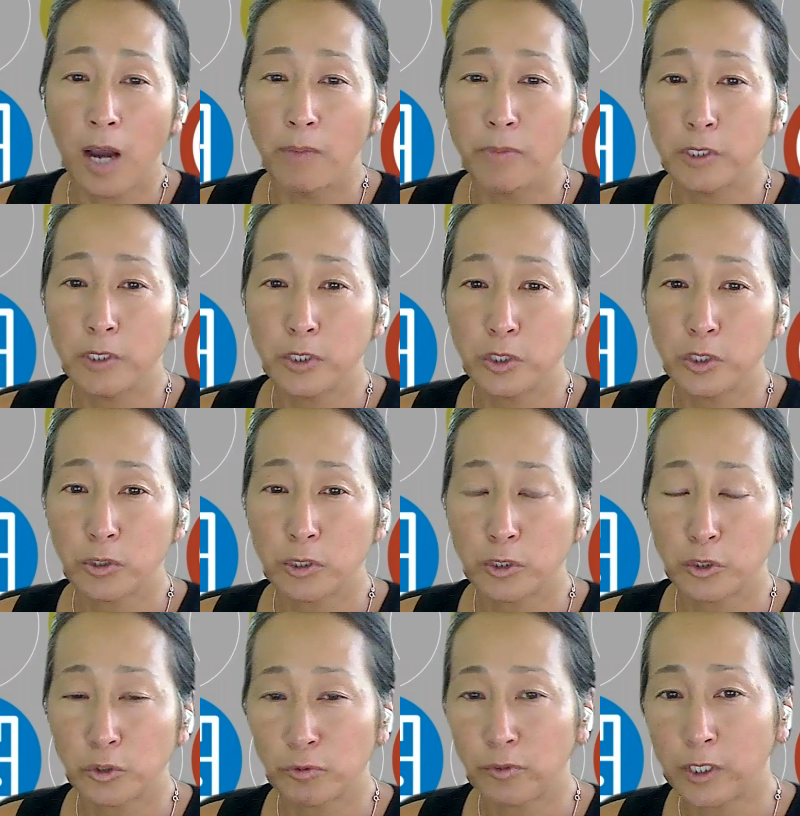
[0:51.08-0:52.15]
These are the
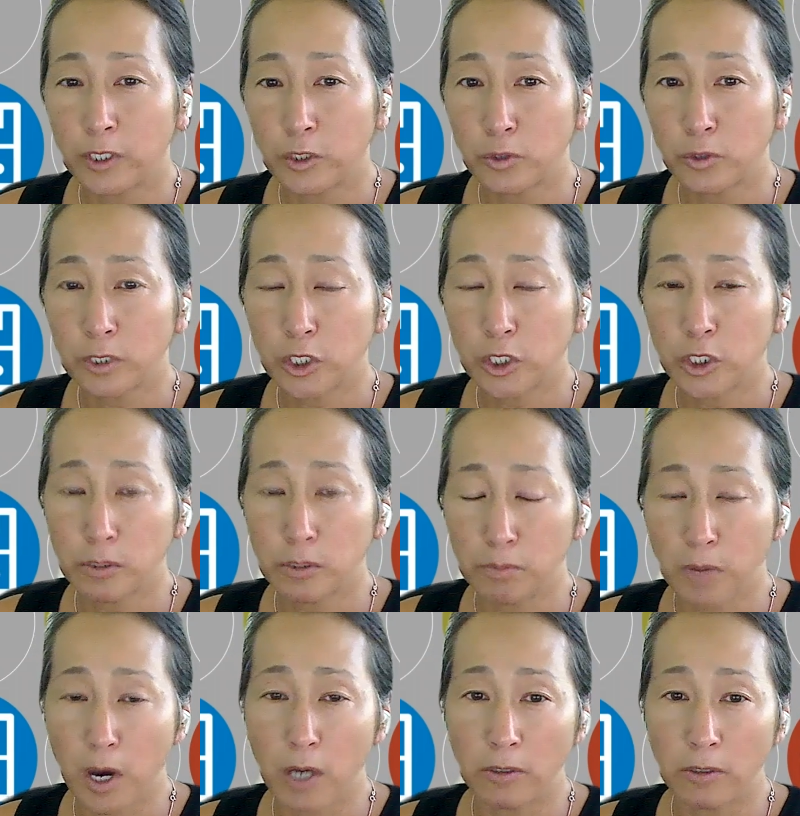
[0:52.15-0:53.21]
very traditional
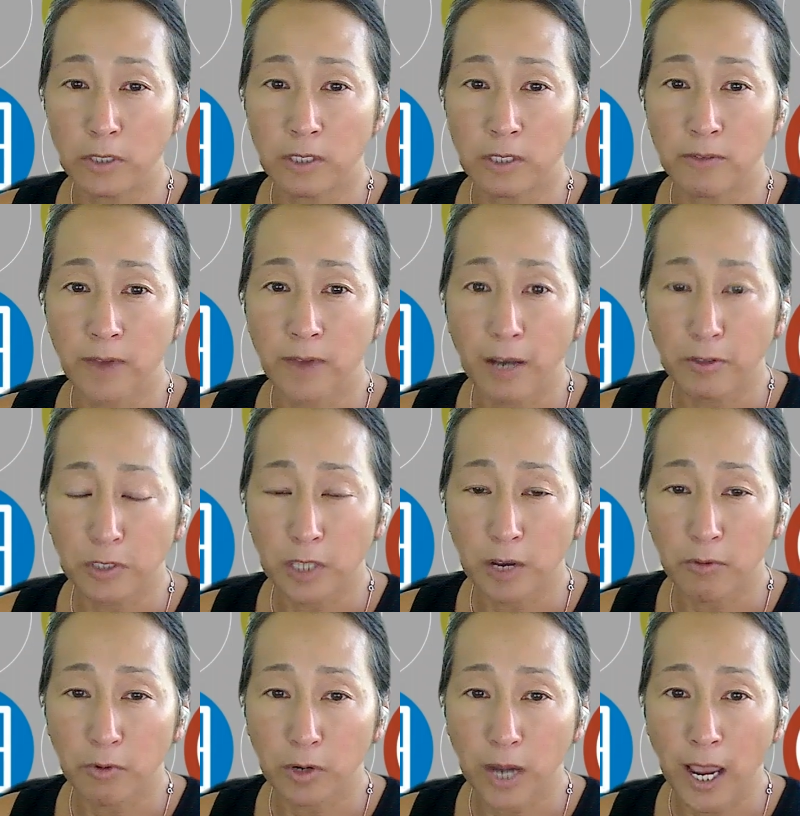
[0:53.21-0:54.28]
models of how
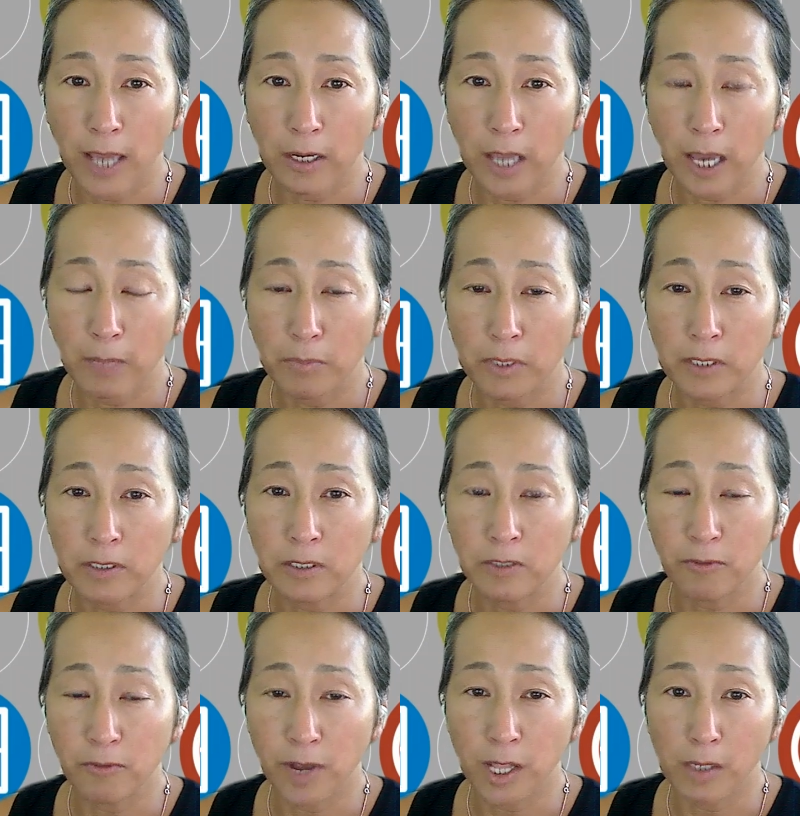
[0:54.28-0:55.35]
software had been
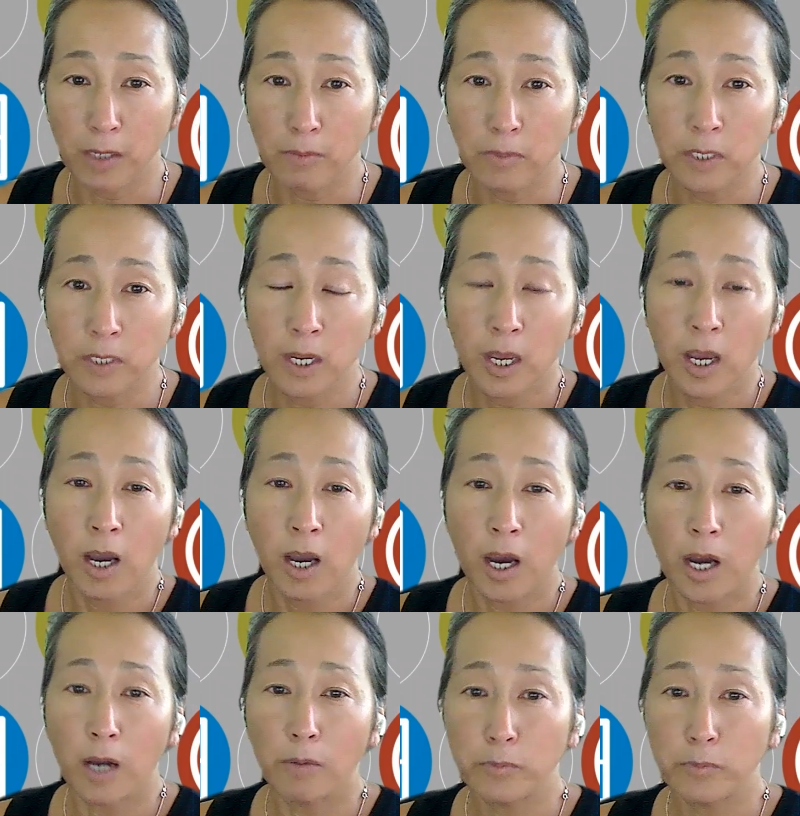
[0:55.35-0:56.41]
developed.
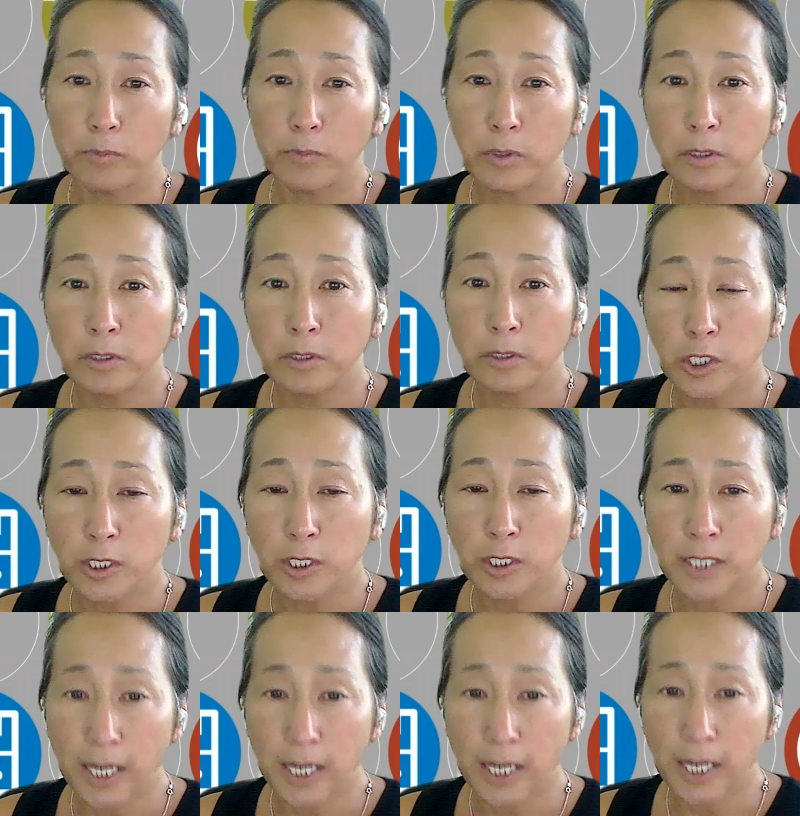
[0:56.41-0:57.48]
The
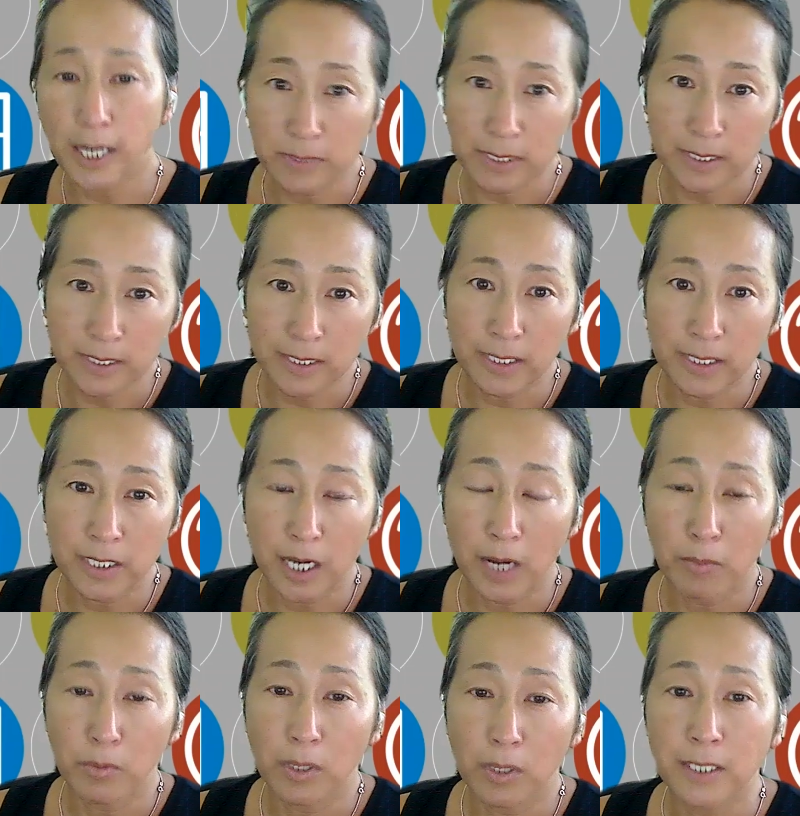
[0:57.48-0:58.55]
geodynamicists at the time
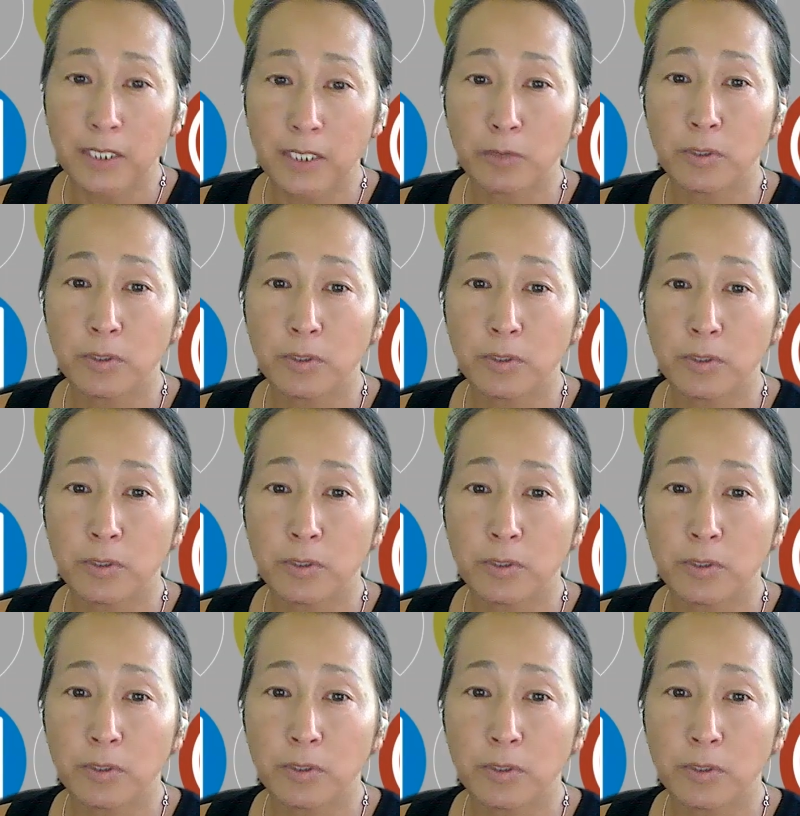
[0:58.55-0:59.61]
realized there was an
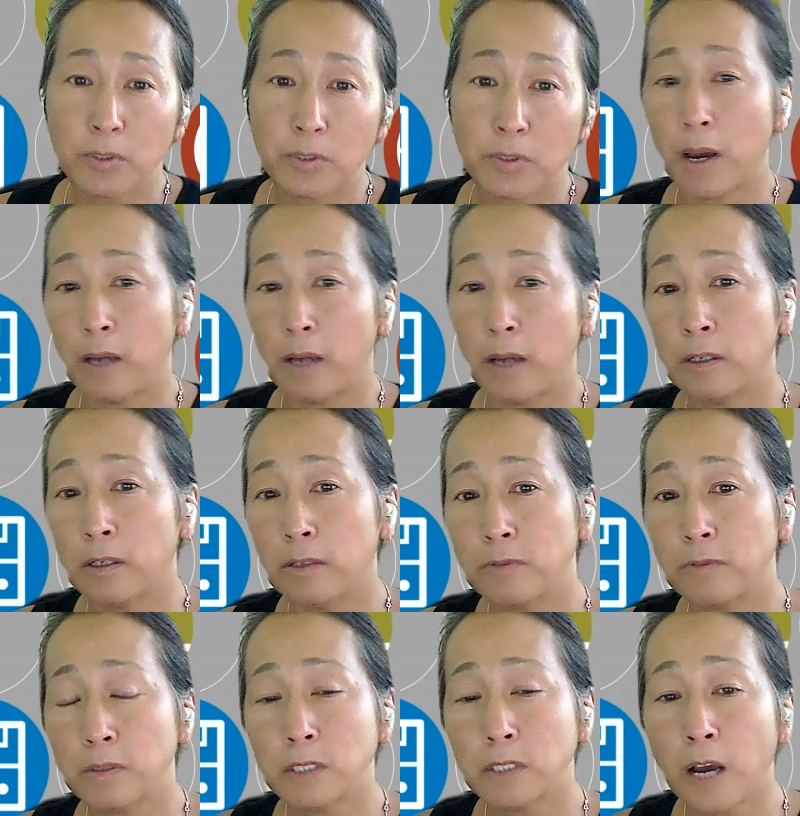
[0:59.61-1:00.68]
inordinate amount of
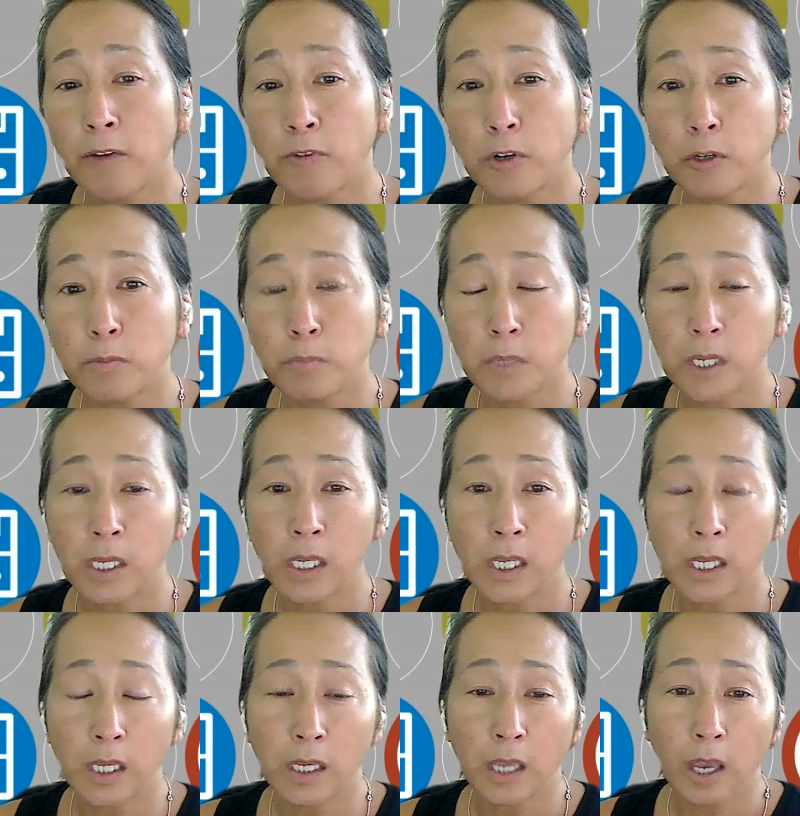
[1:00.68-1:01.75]
software
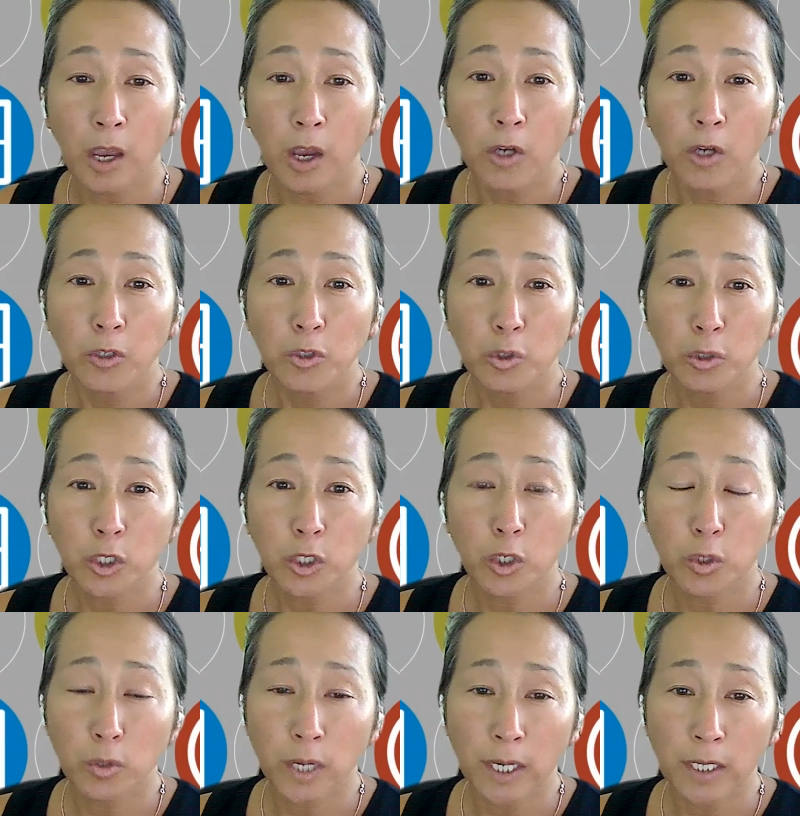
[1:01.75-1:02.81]
being sort of
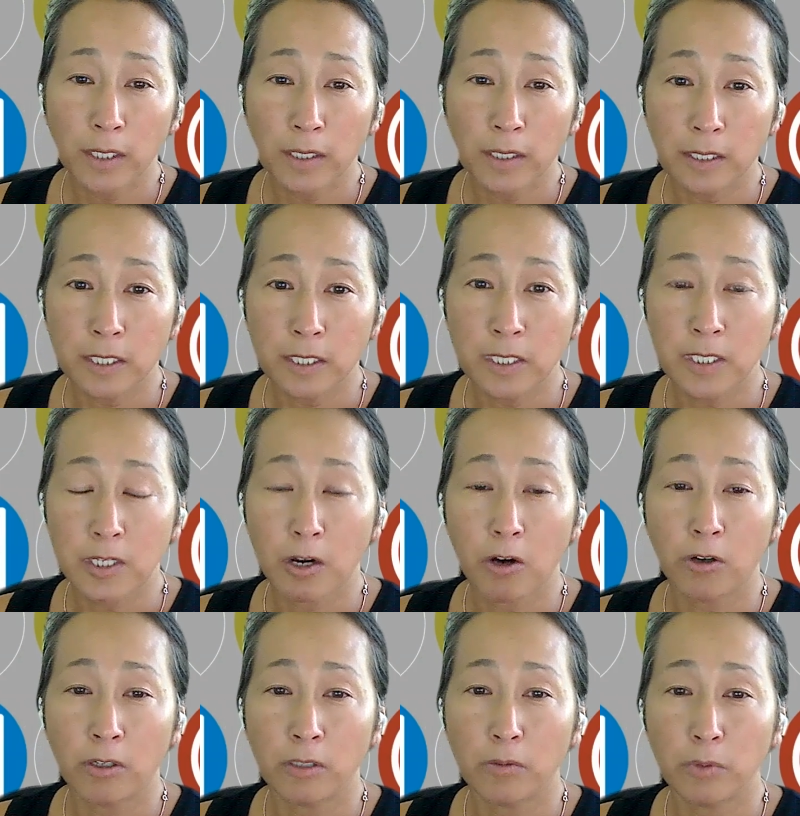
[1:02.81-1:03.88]
created and
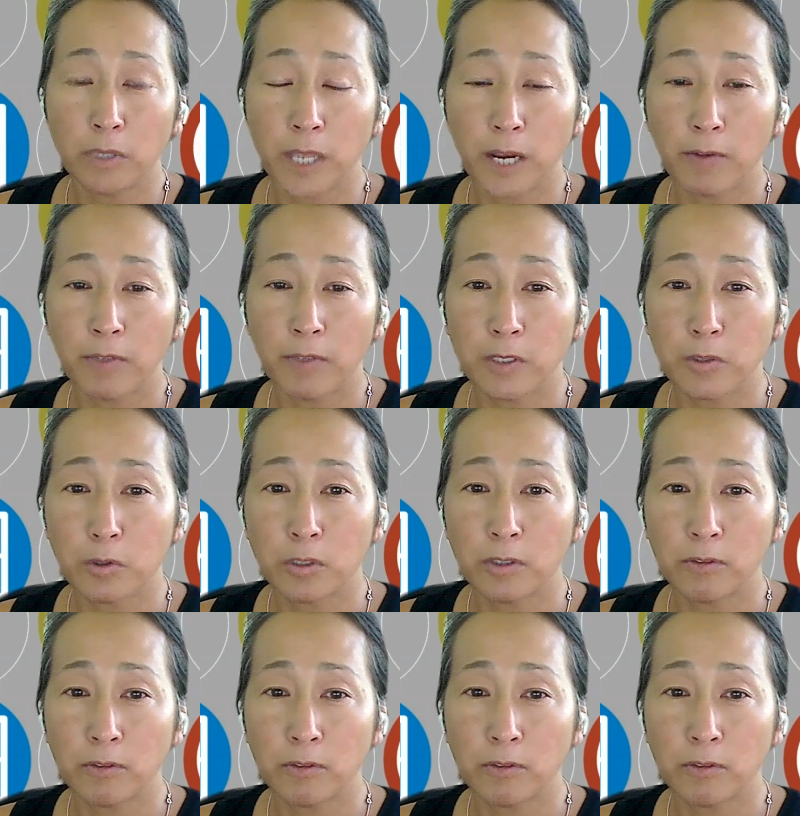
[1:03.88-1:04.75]
discarded with every sort of